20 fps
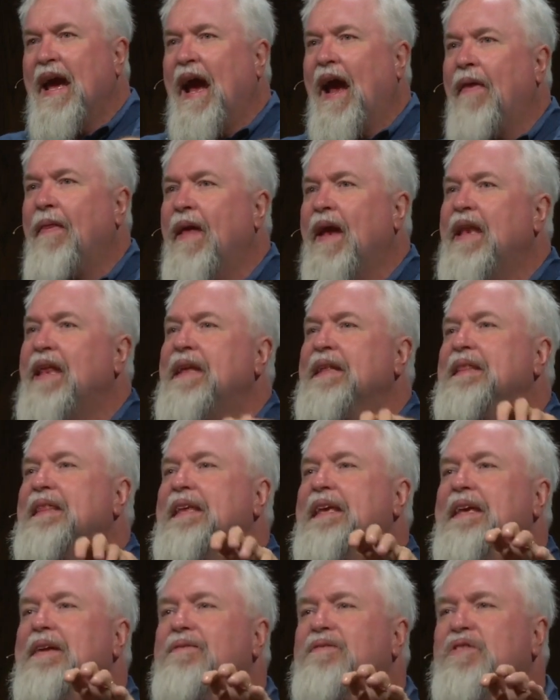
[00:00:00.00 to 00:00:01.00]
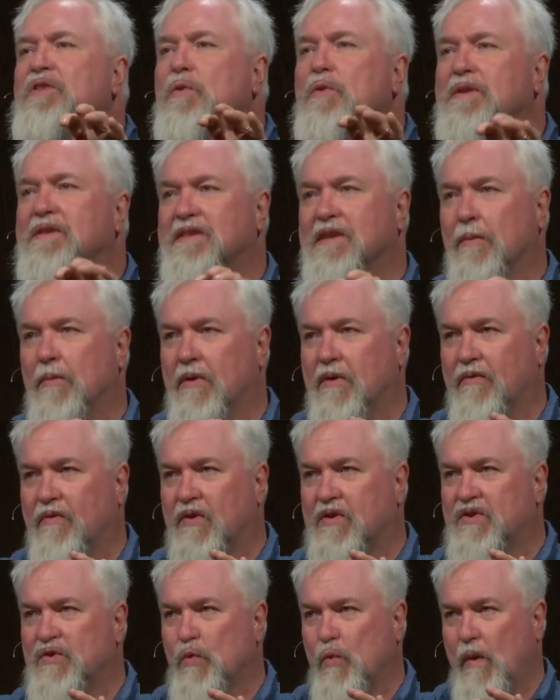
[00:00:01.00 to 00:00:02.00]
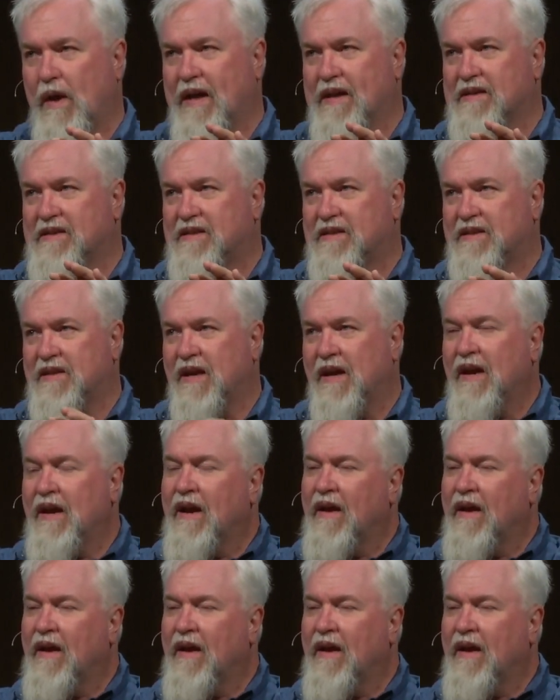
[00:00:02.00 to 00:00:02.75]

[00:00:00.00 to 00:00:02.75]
and then he leaves you with somewhat of a twist